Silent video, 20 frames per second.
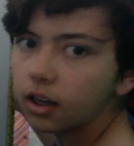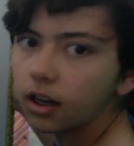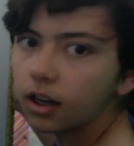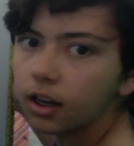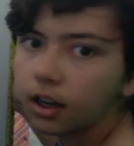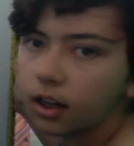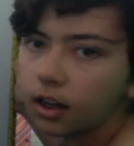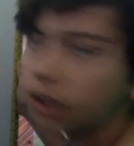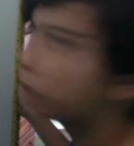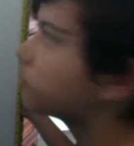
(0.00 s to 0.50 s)

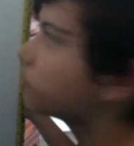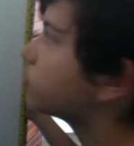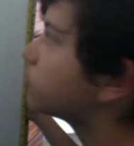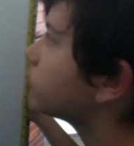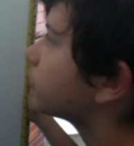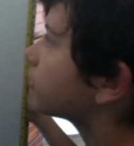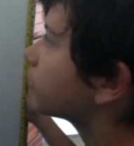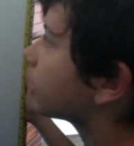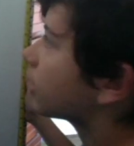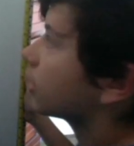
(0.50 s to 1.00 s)
Uh,
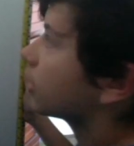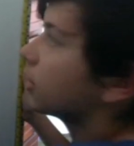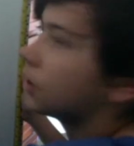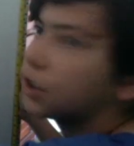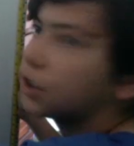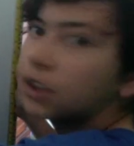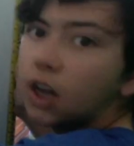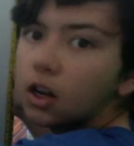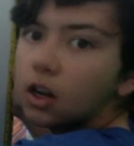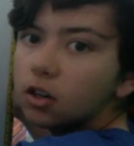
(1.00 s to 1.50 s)
we've got the
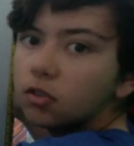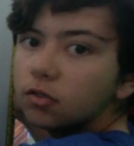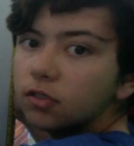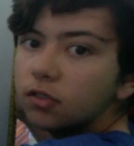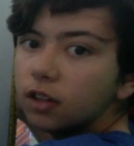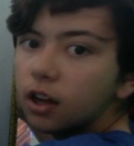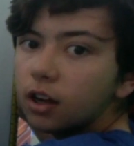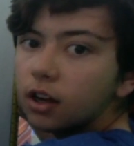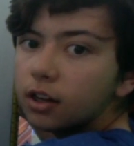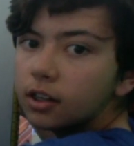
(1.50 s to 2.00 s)
Chicago
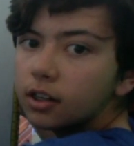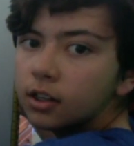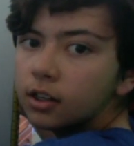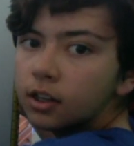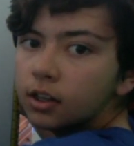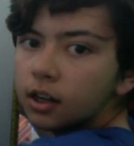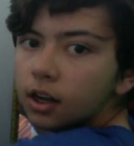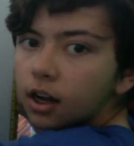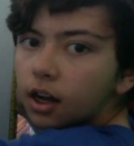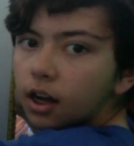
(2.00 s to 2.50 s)
flag.
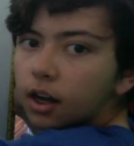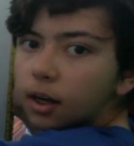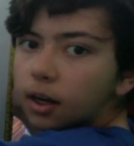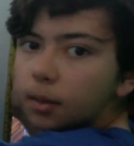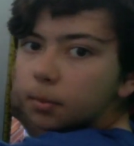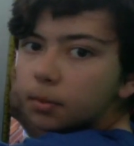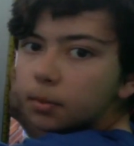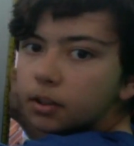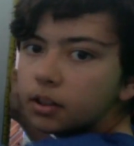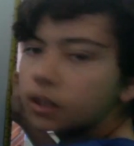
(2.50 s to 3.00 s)

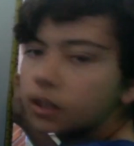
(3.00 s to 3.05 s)
Um,